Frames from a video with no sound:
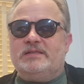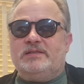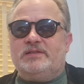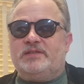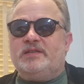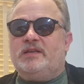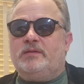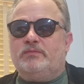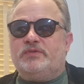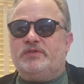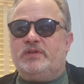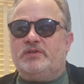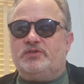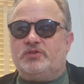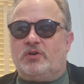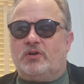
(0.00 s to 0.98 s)
it seems
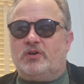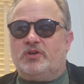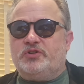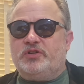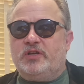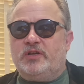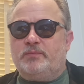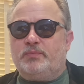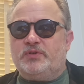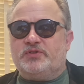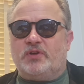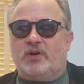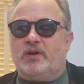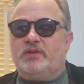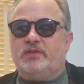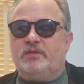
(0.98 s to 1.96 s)
that Starship is
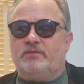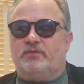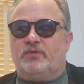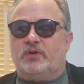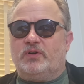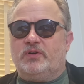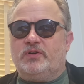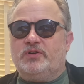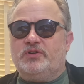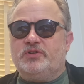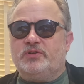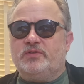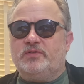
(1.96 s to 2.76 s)
on the verge